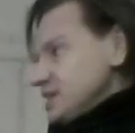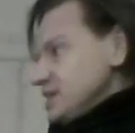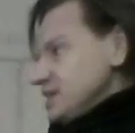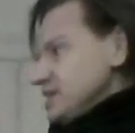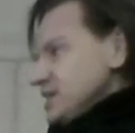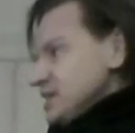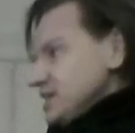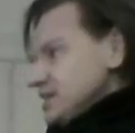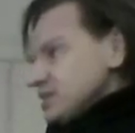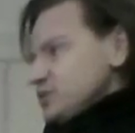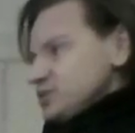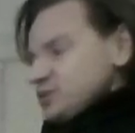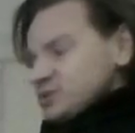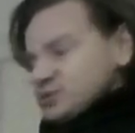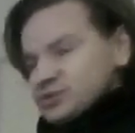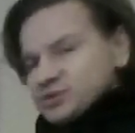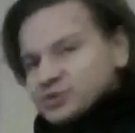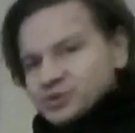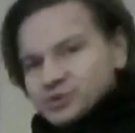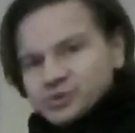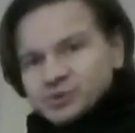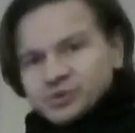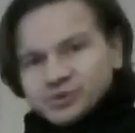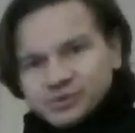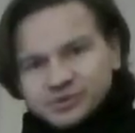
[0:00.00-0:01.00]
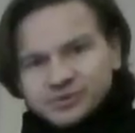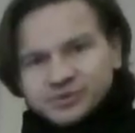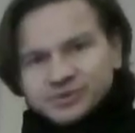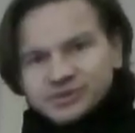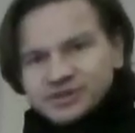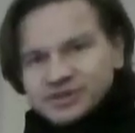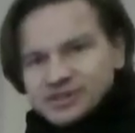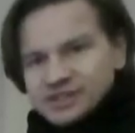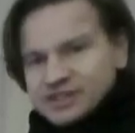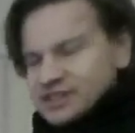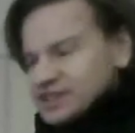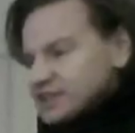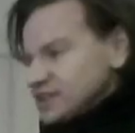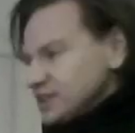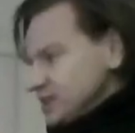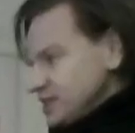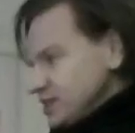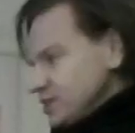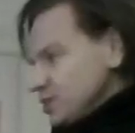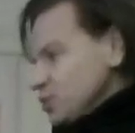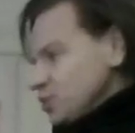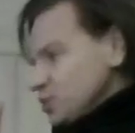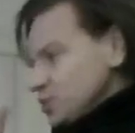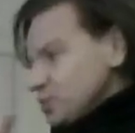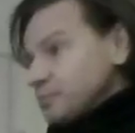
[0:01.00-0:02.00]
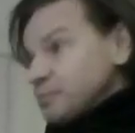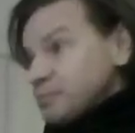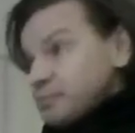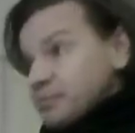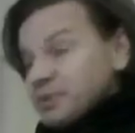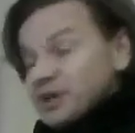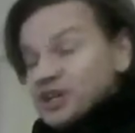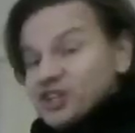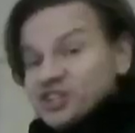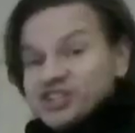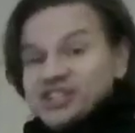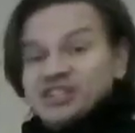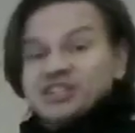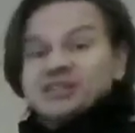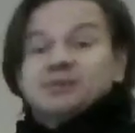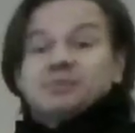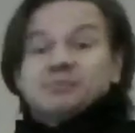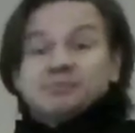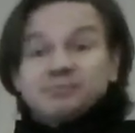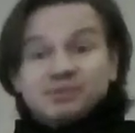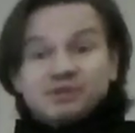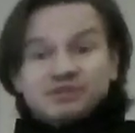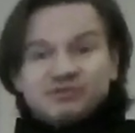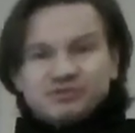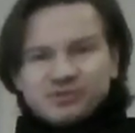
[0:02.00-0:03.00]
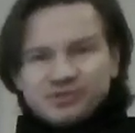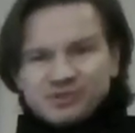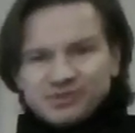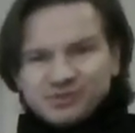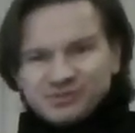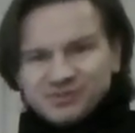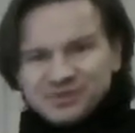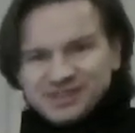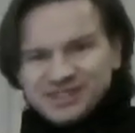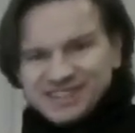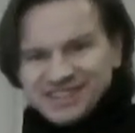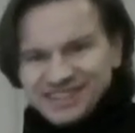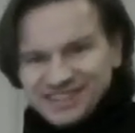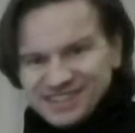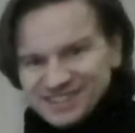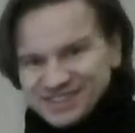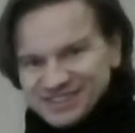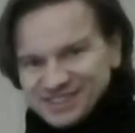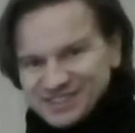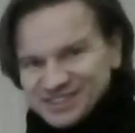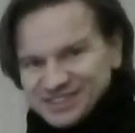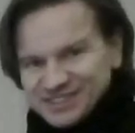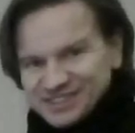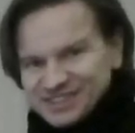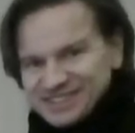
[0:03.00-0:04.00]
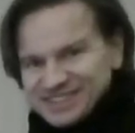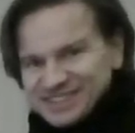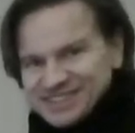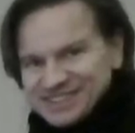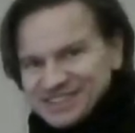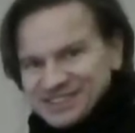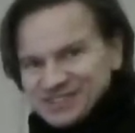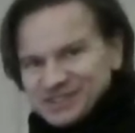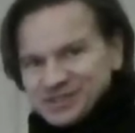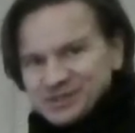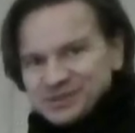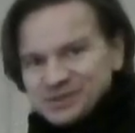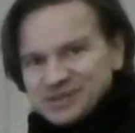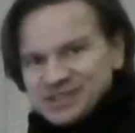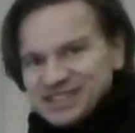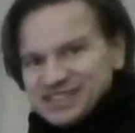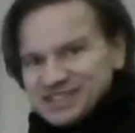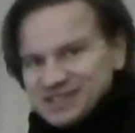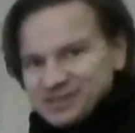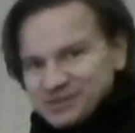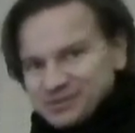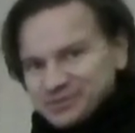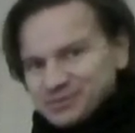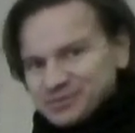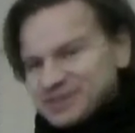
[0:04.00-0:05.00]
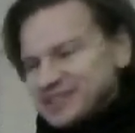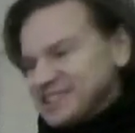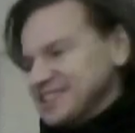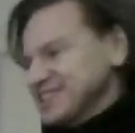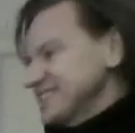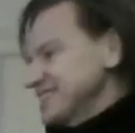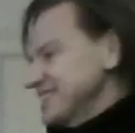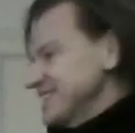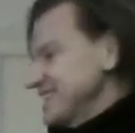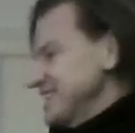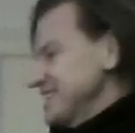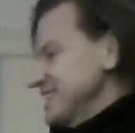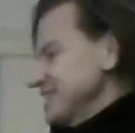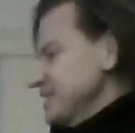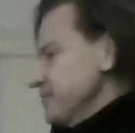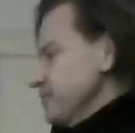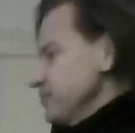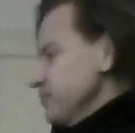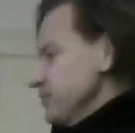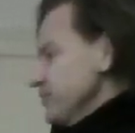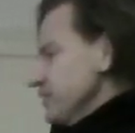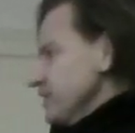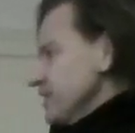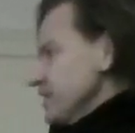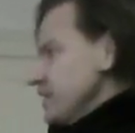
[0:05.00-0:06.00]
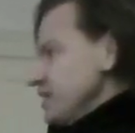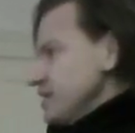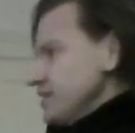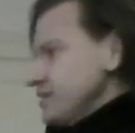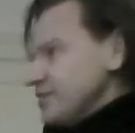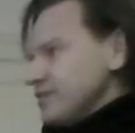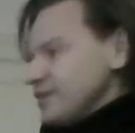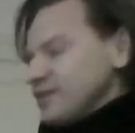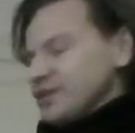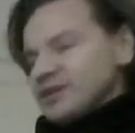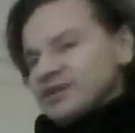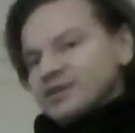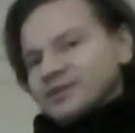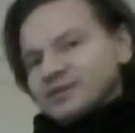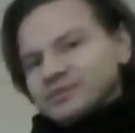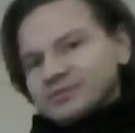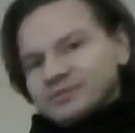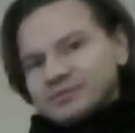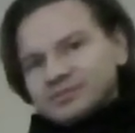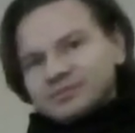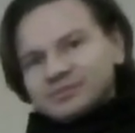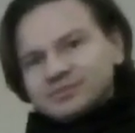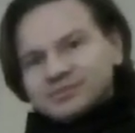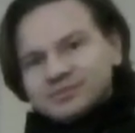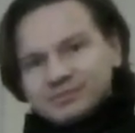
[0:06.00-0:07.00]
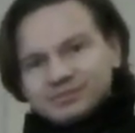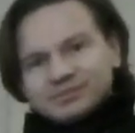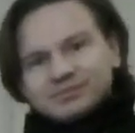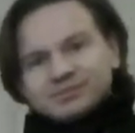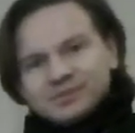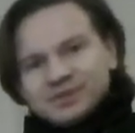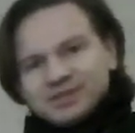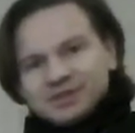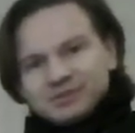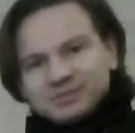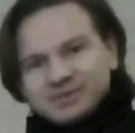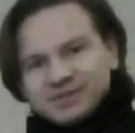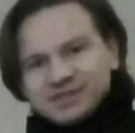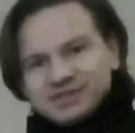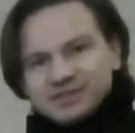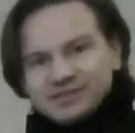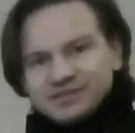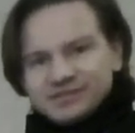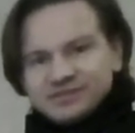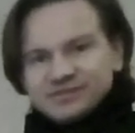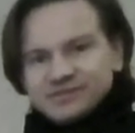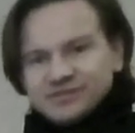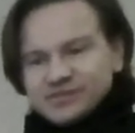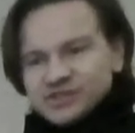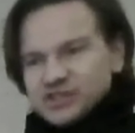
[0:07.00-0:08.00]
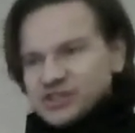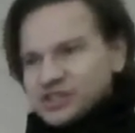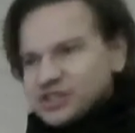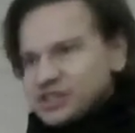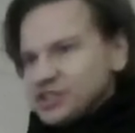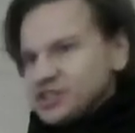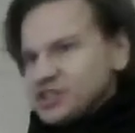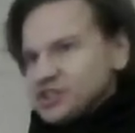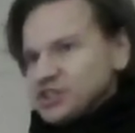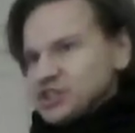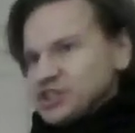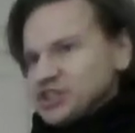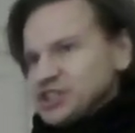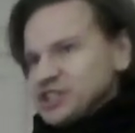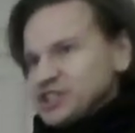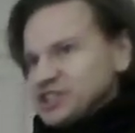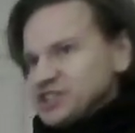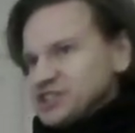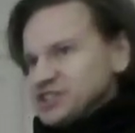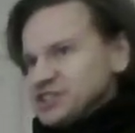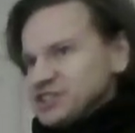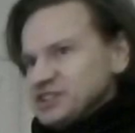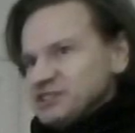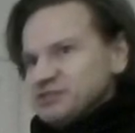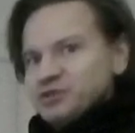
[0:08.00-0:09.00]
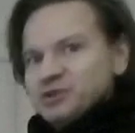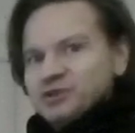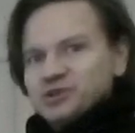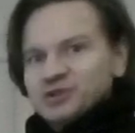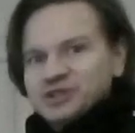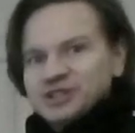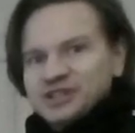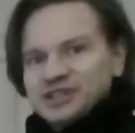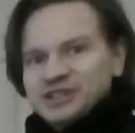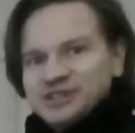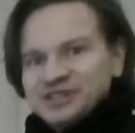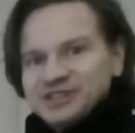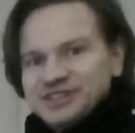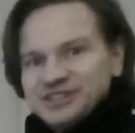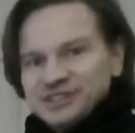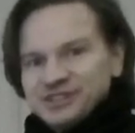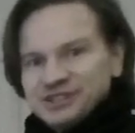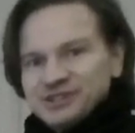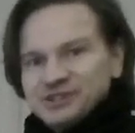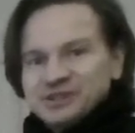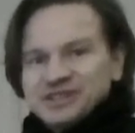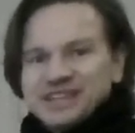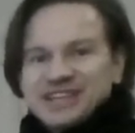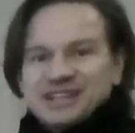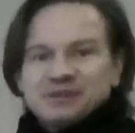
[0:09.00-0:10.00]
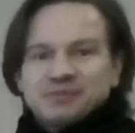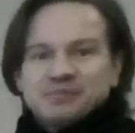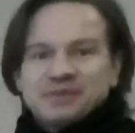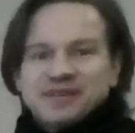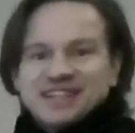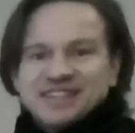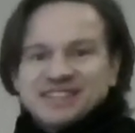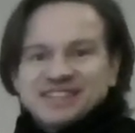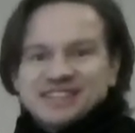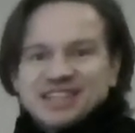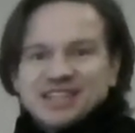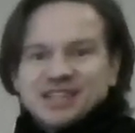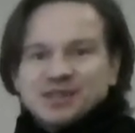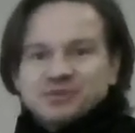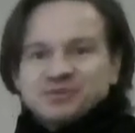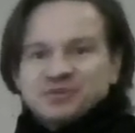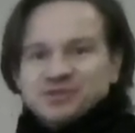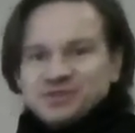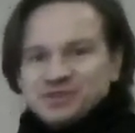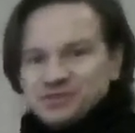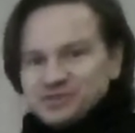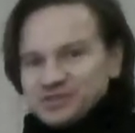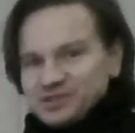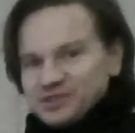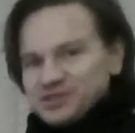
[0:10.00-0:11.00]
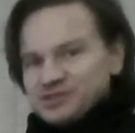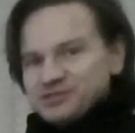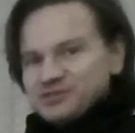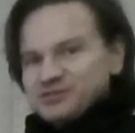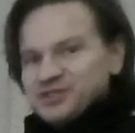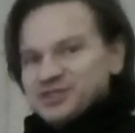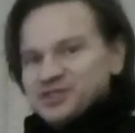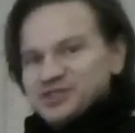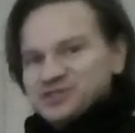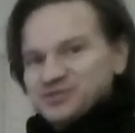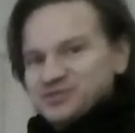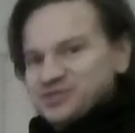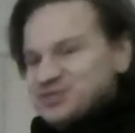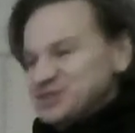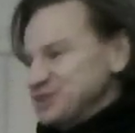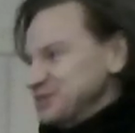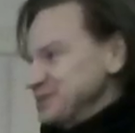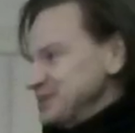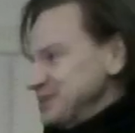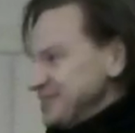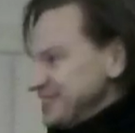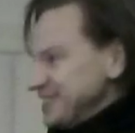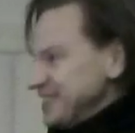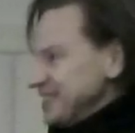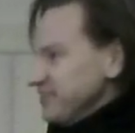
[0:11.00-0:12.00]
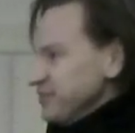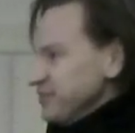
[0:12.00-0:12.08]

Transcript: like to do the whole body before we continue in one take. So maybe if you look at it many times, you can just fast forward.